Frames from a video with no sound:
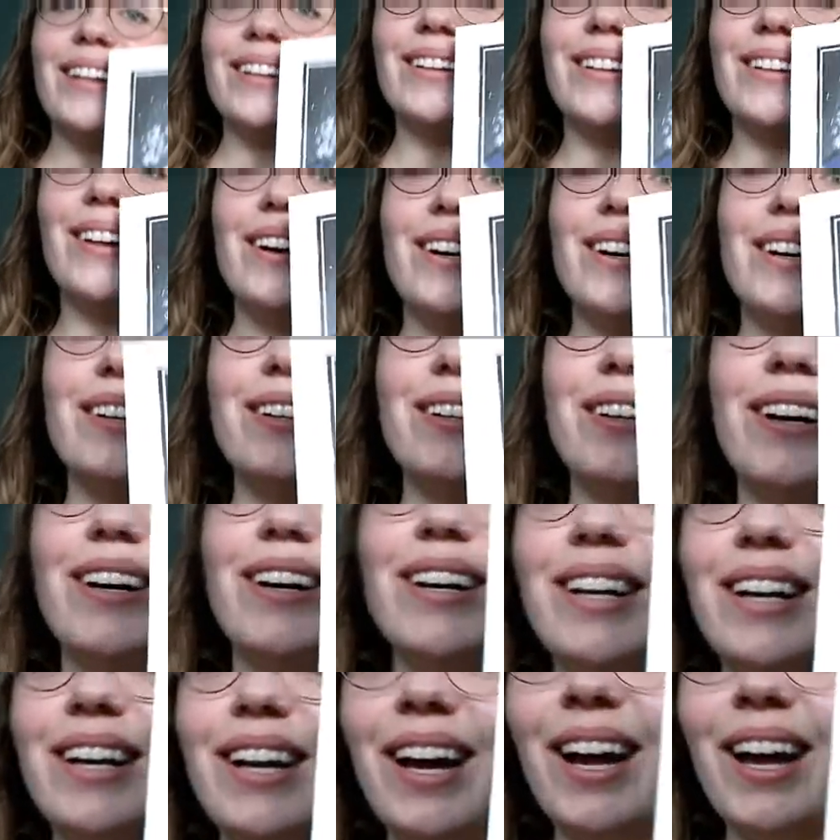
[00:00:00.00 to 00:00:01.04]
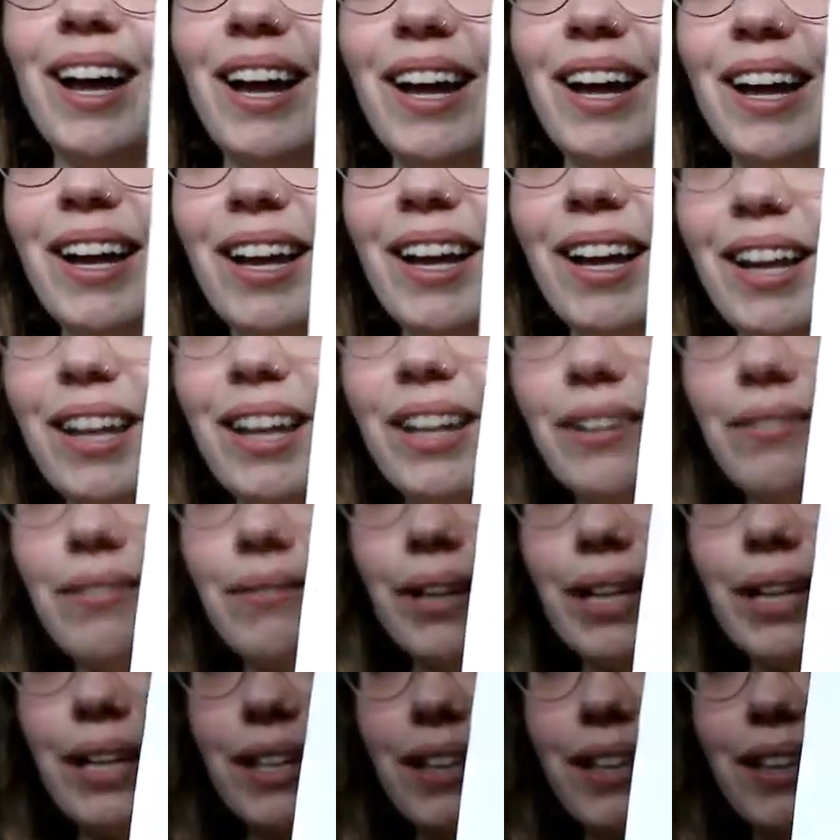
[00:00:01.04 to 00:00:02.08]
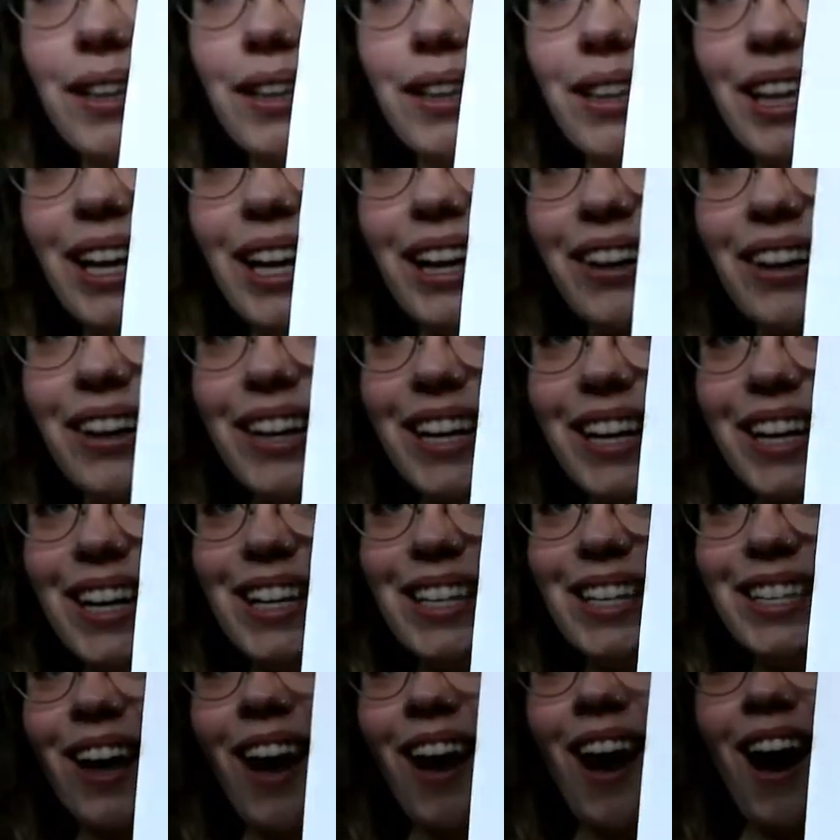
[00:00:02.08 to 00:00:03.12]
Look, look. Wait, there it is.